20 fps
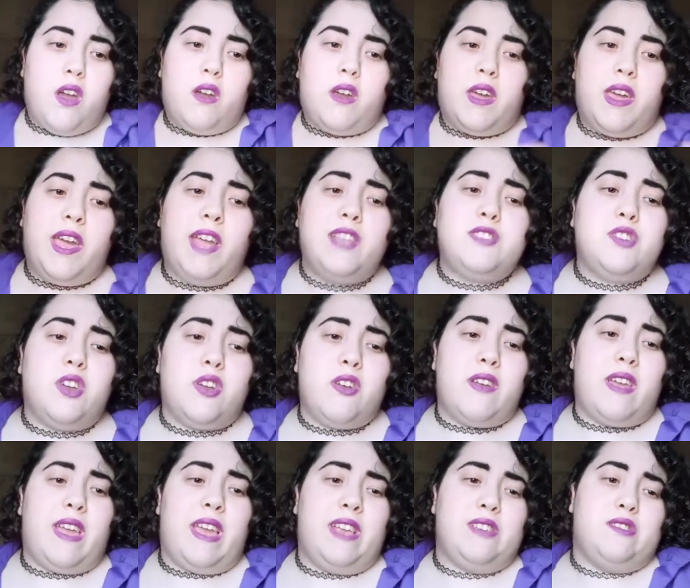kids her
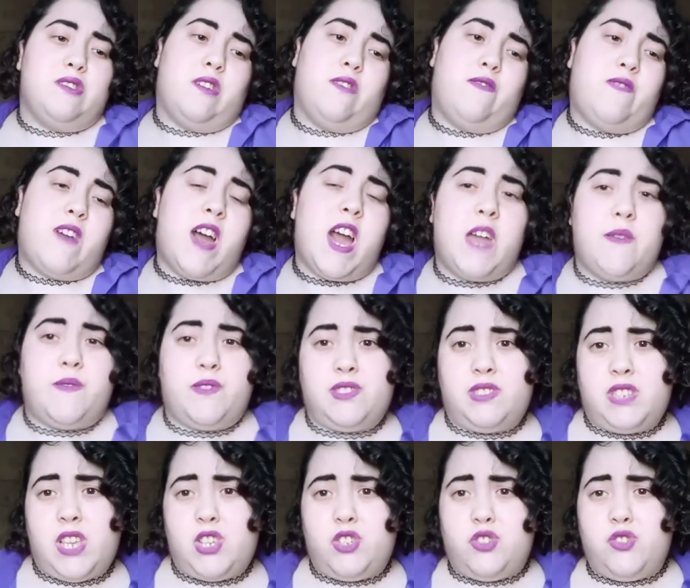age are 5 or
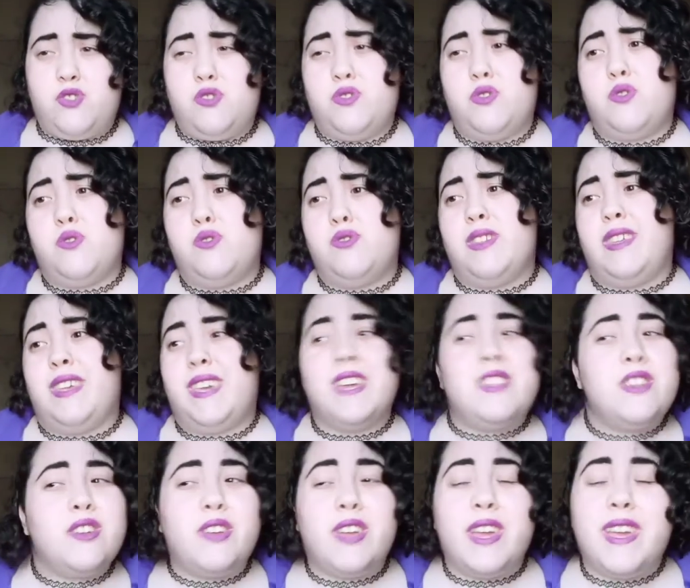6 years old in
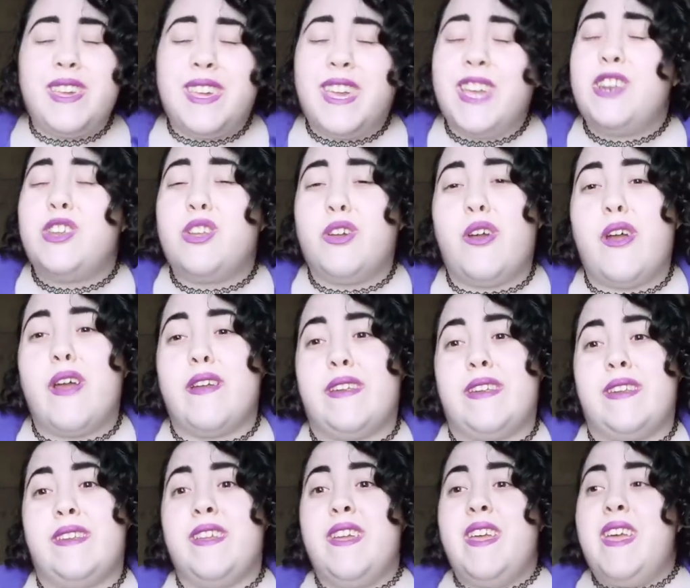
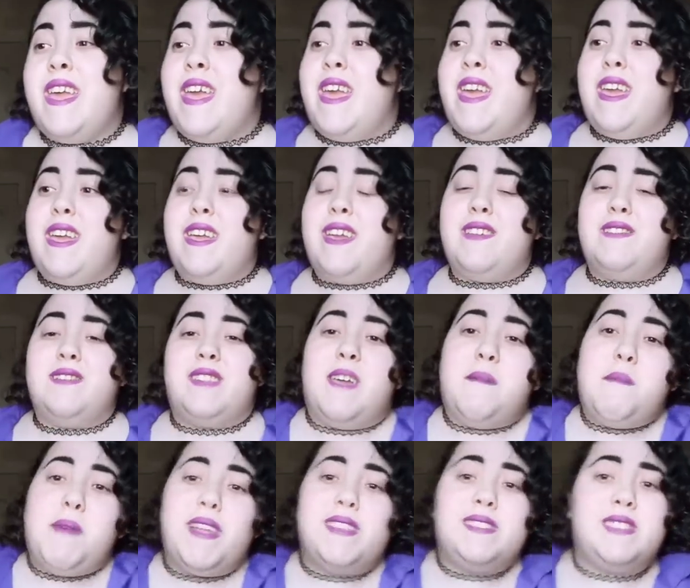kindergarten, and they
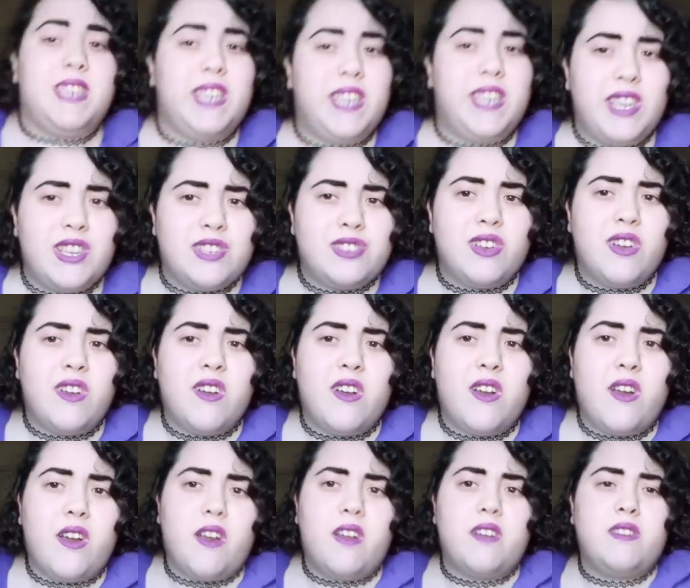may tease
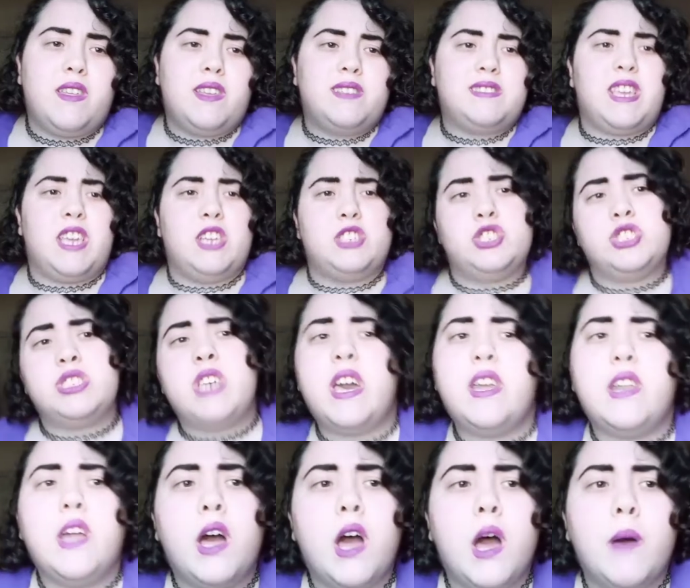her or they say, "Shut
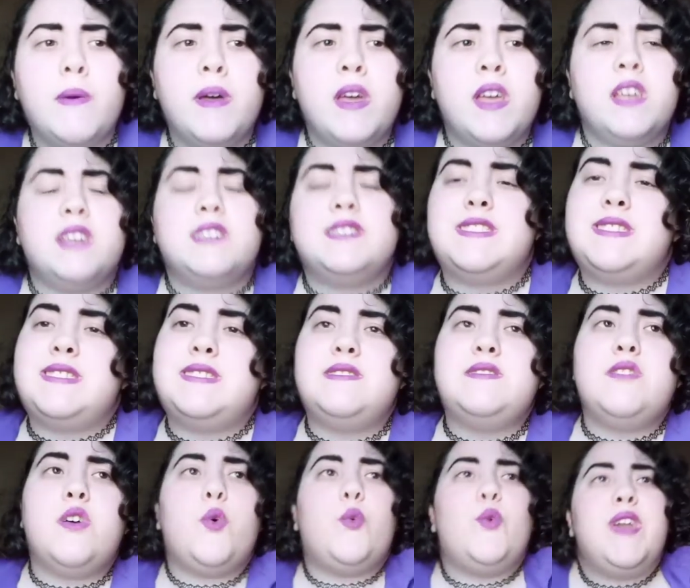up,
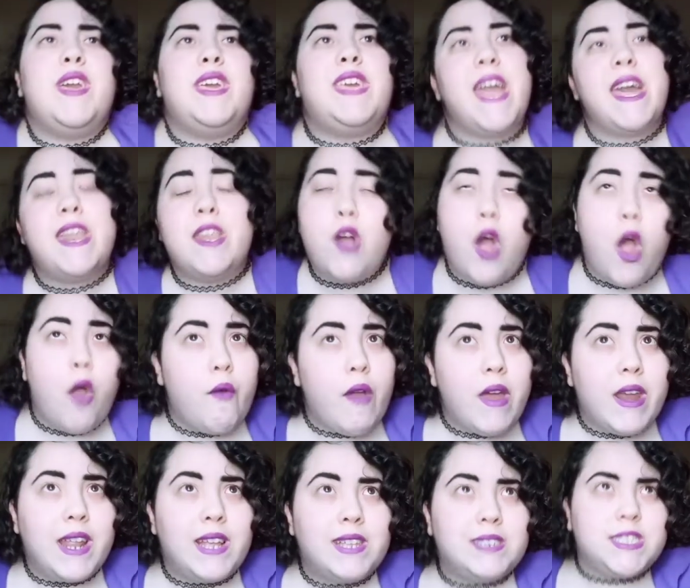we get it
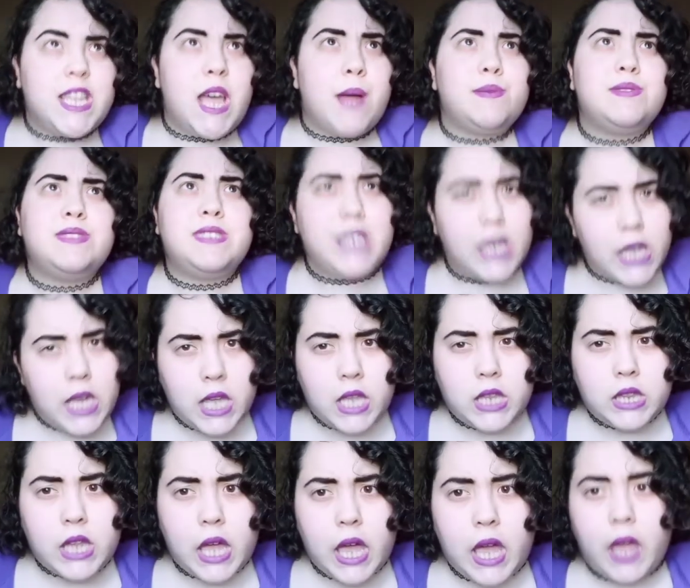already, stop
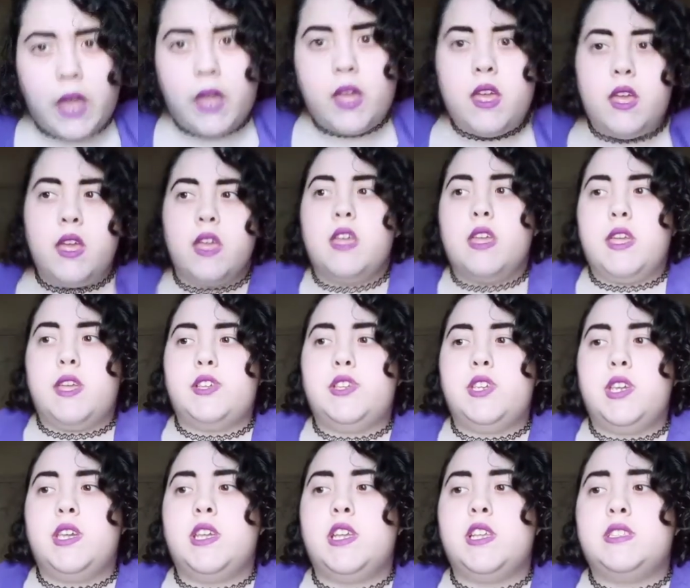saying that." And
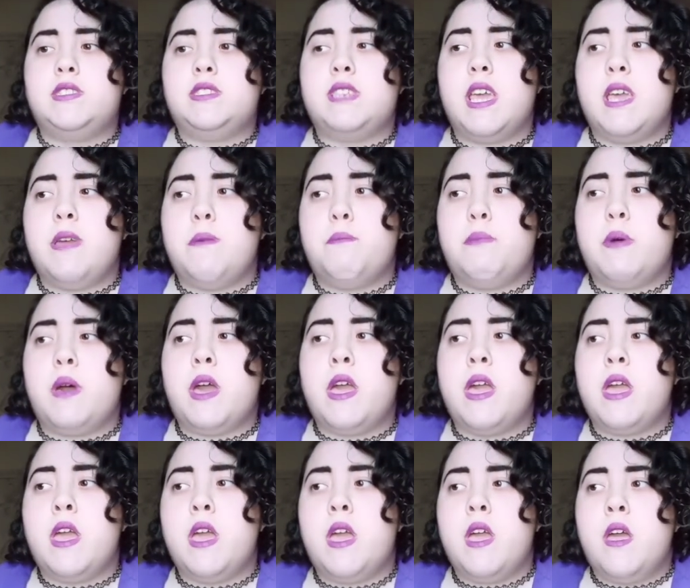she keeps saying,
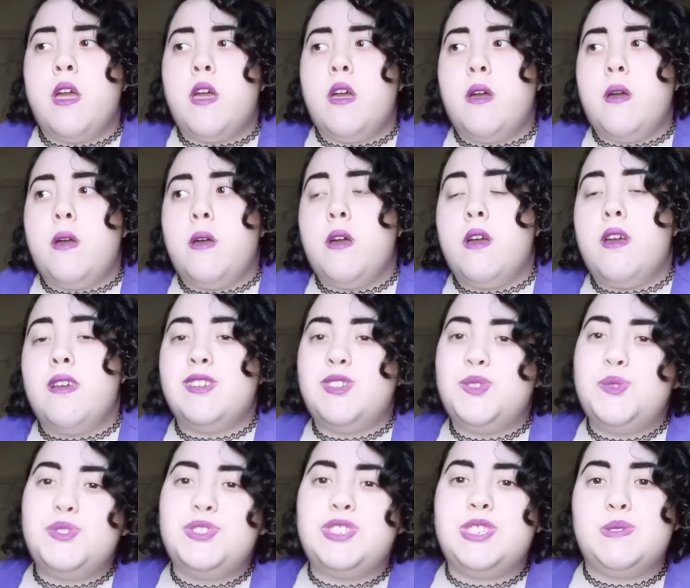"But," she
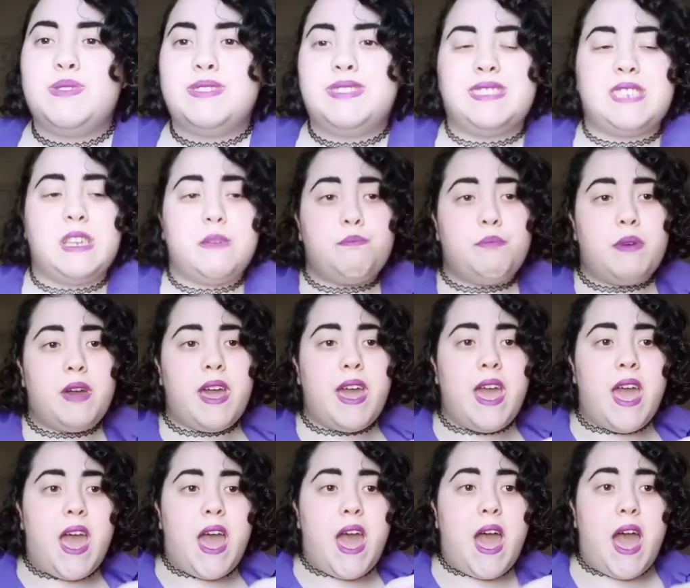would say, "But
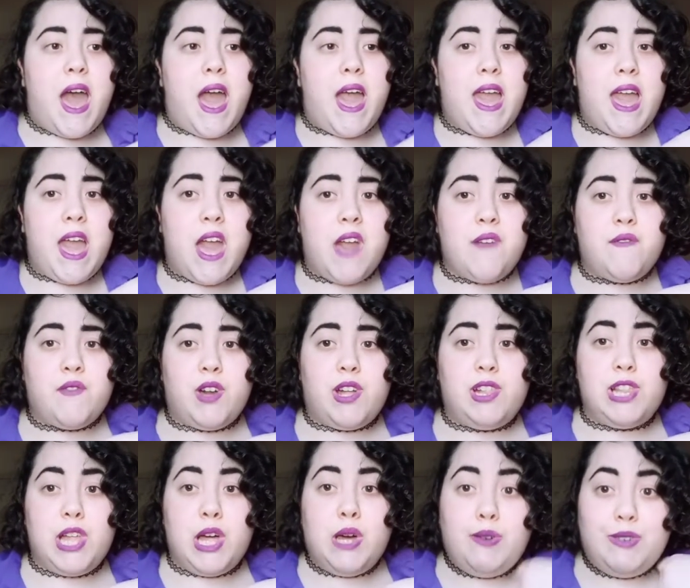I have
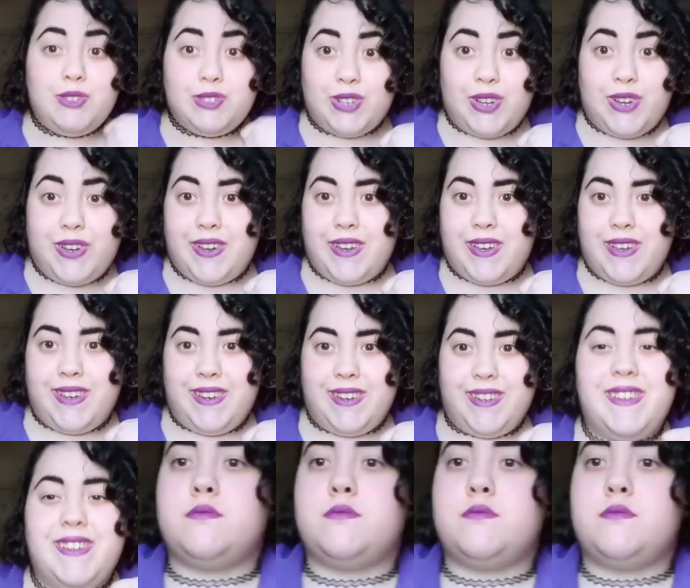clothes on."